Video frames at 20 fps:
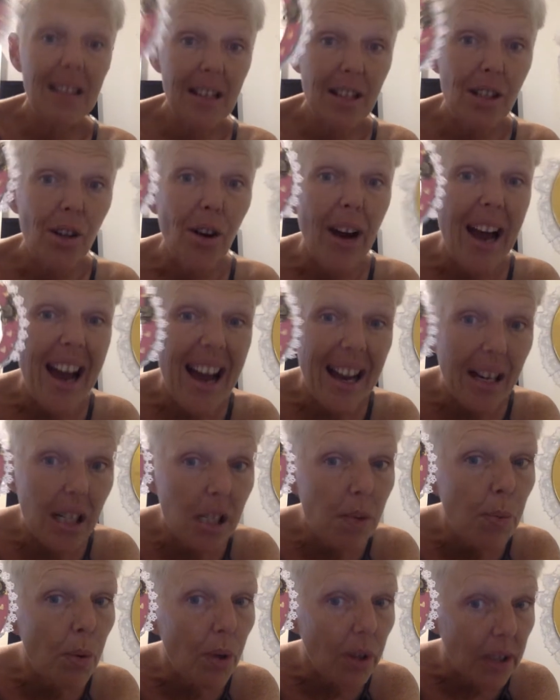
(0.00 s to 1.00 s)
are
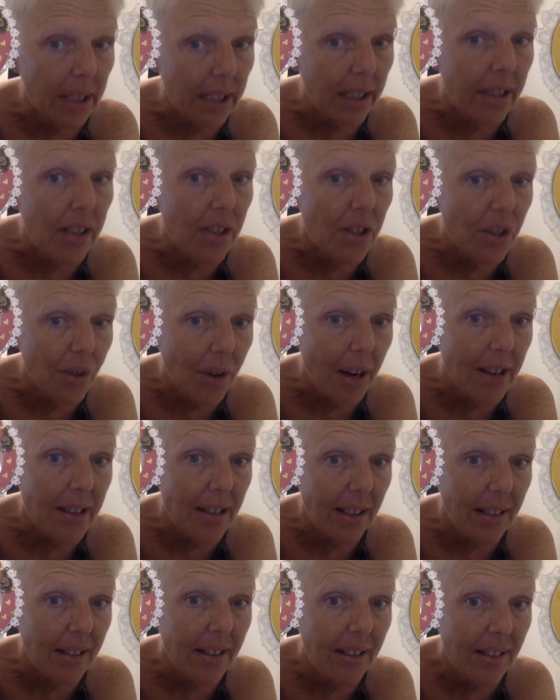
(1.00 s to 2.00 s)
expertly constructed.
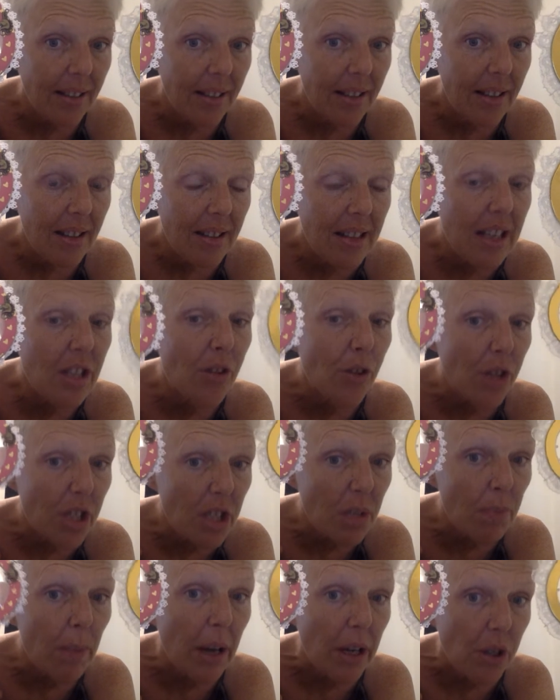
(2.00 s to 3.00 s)
These are
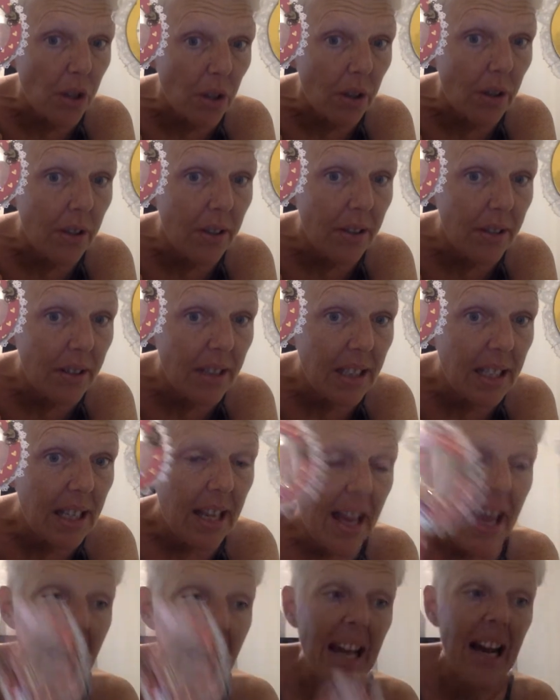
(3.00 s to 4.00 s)
special.
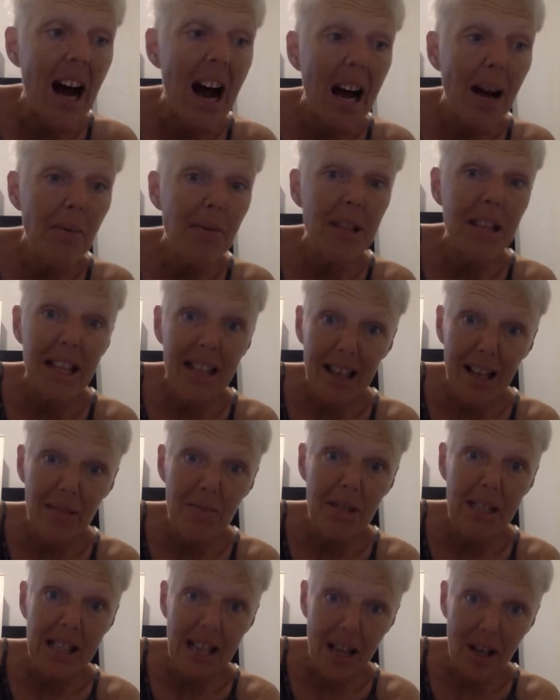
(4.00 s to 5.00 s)
And I'm thinking,
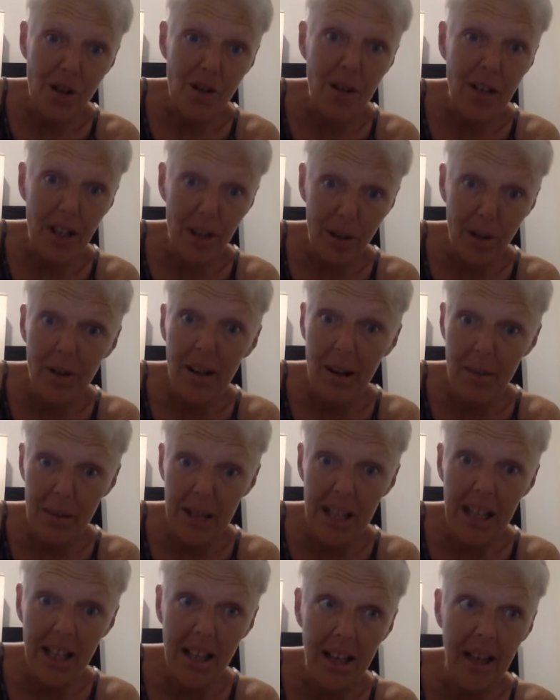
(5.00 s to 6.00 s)
Miss Hendrick, you know what I'm
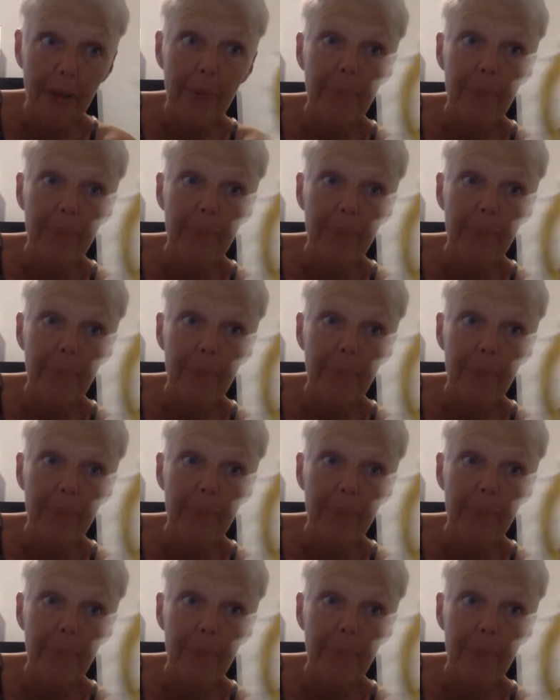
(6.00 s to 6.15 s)
thinking?